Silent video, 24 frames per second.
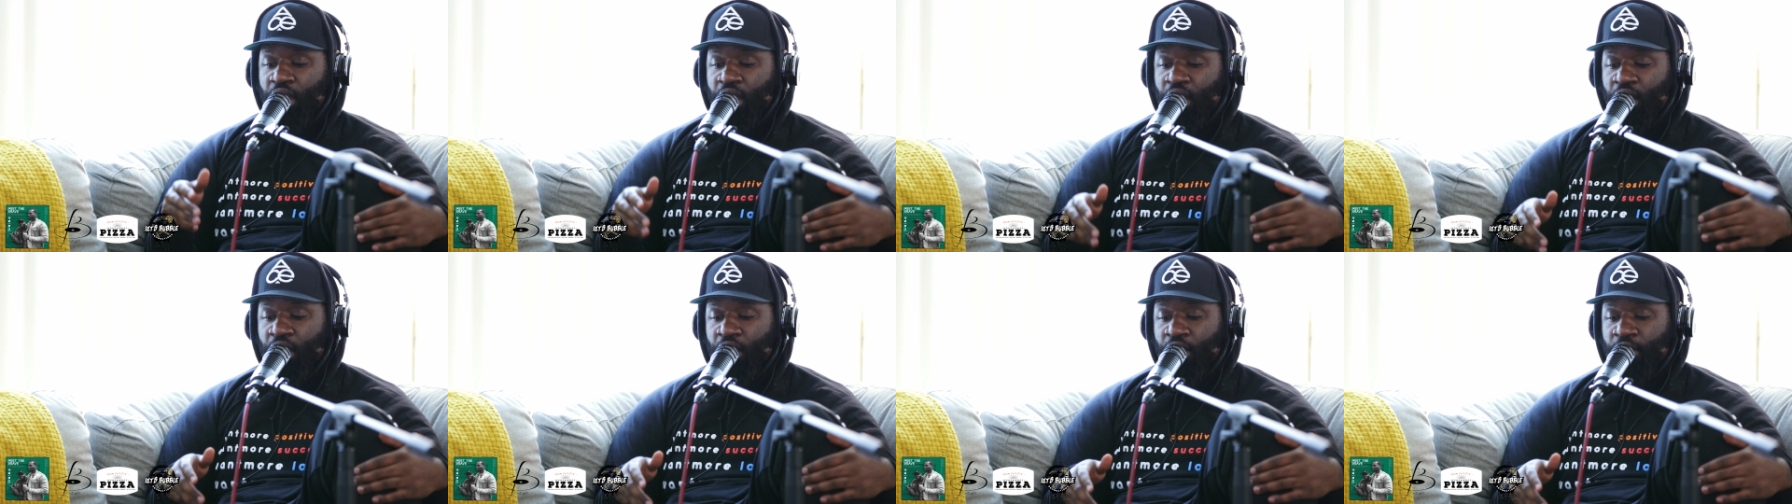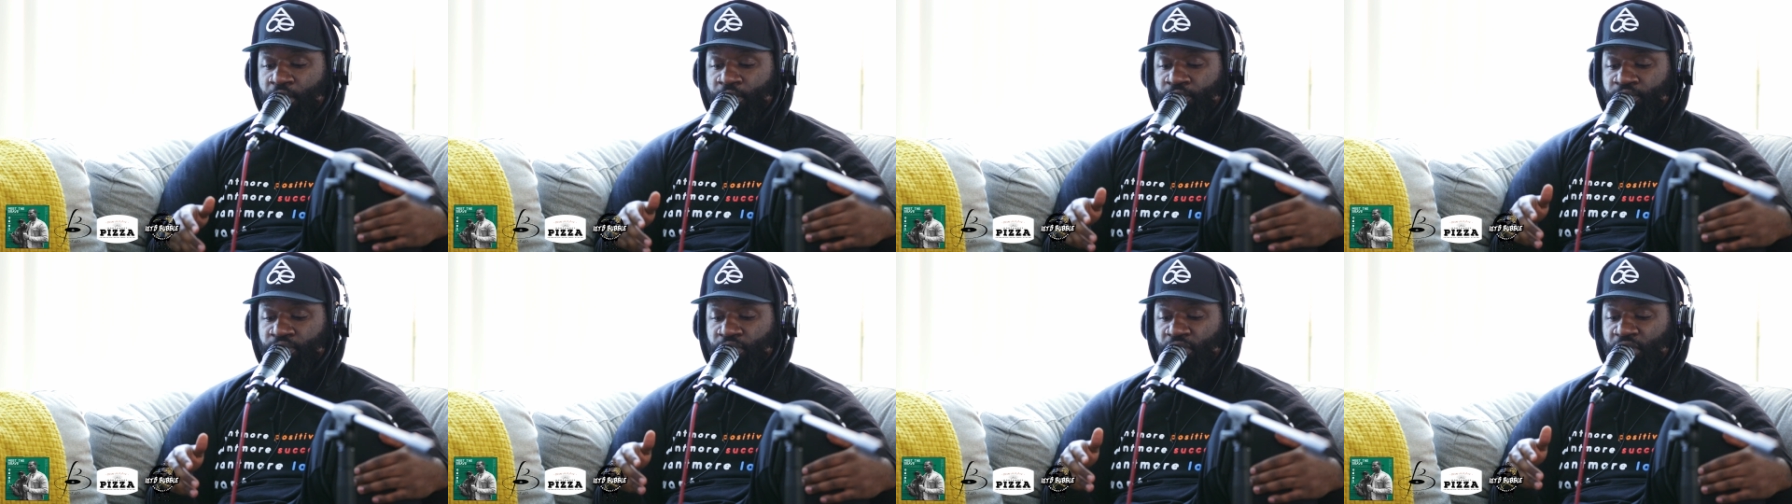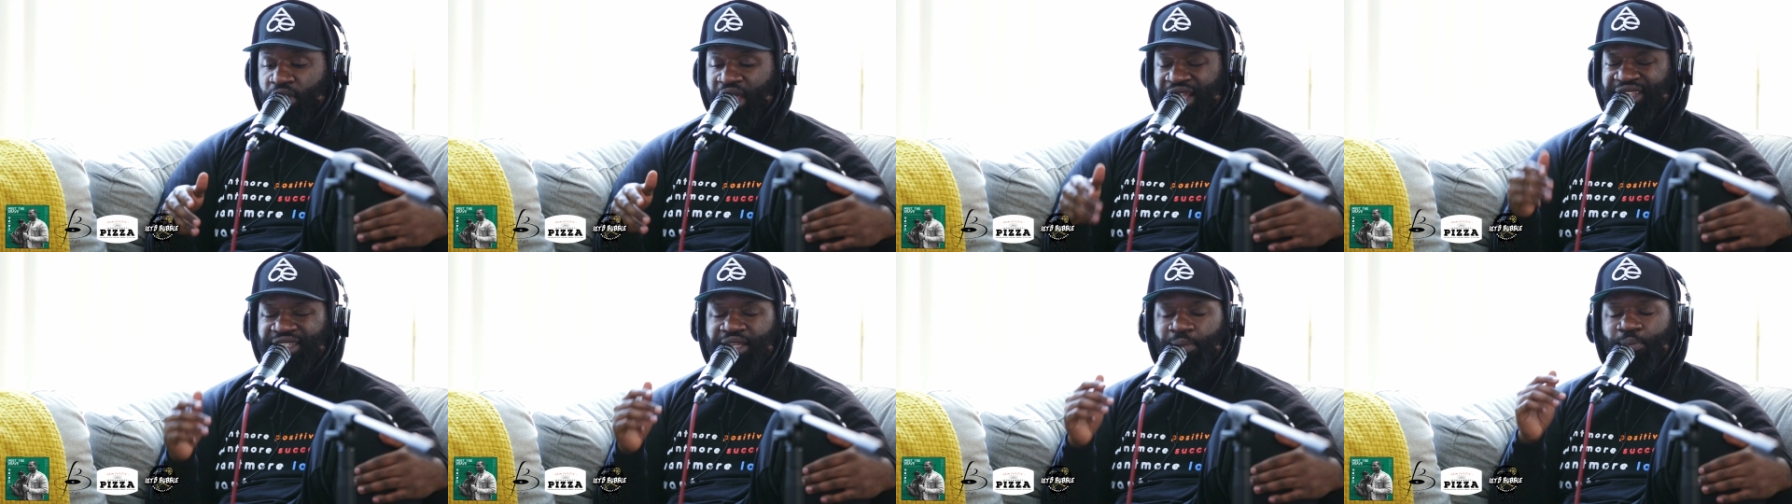Hmm.
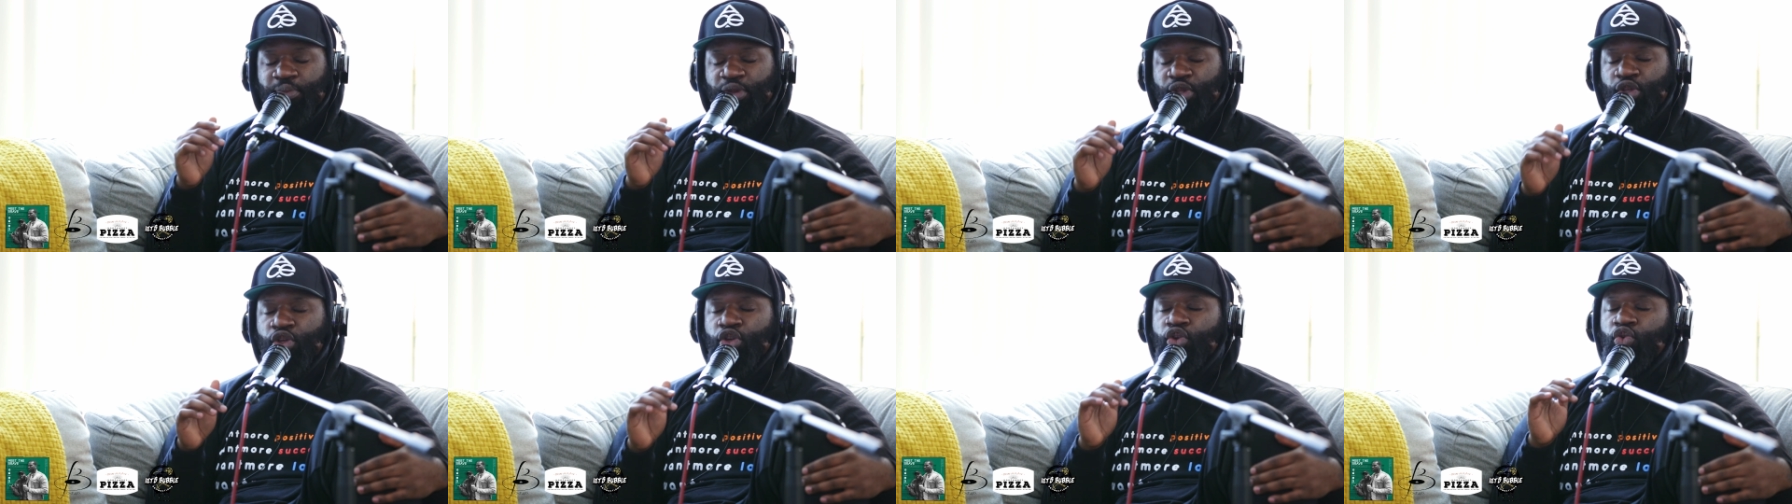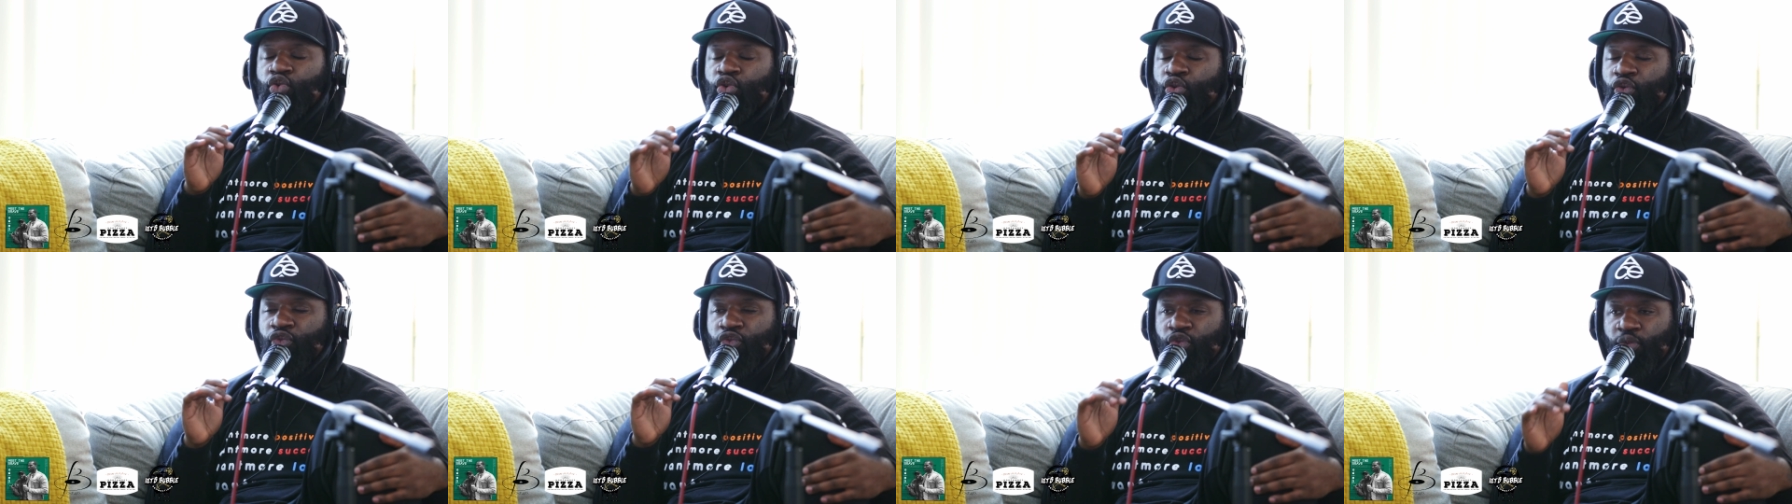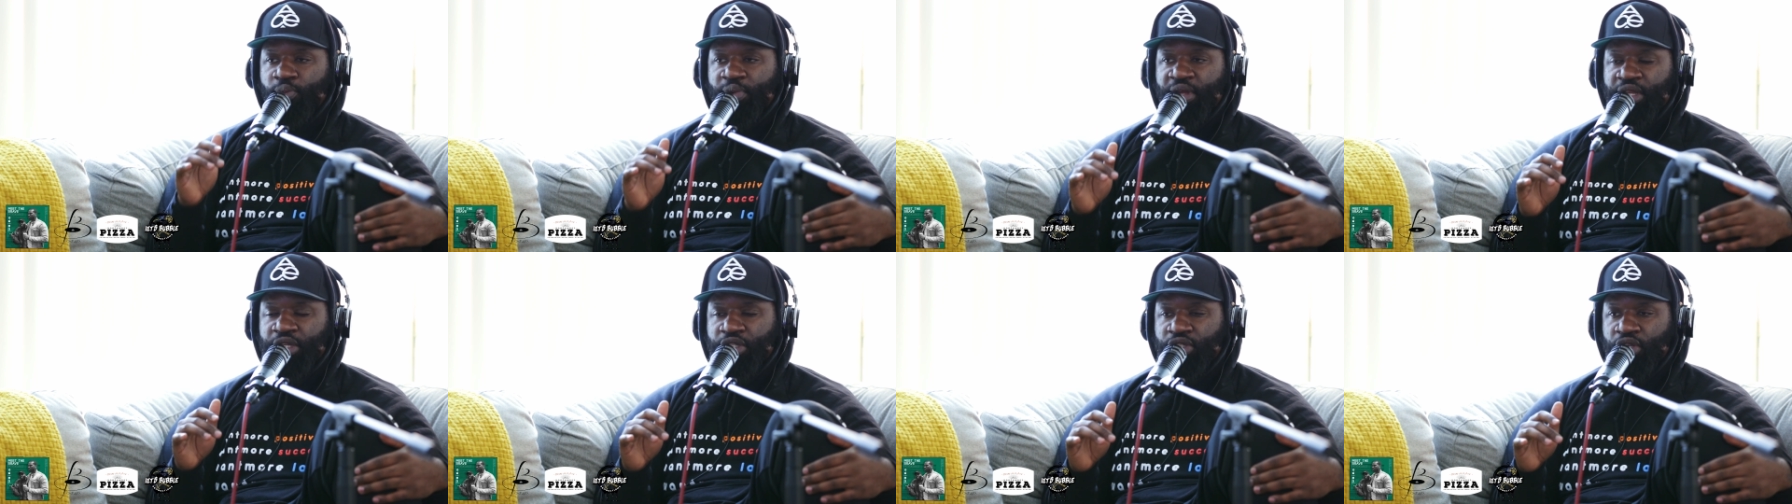It's a
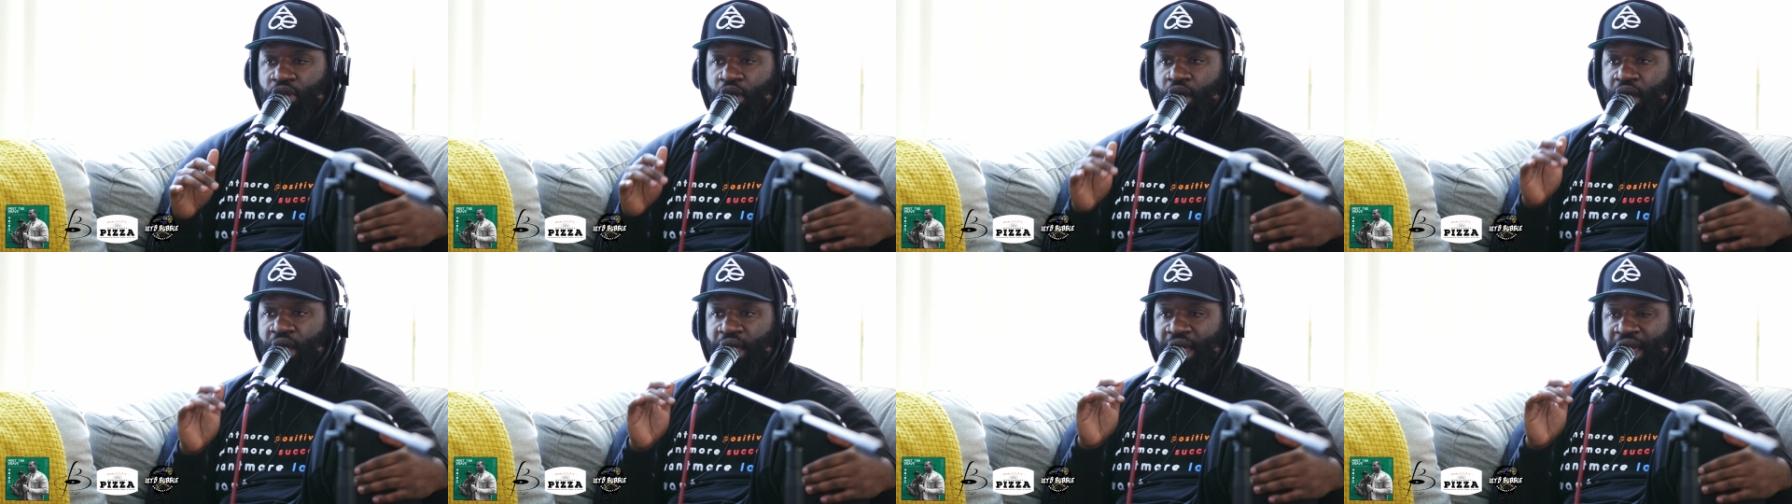beautiful piece, y'all.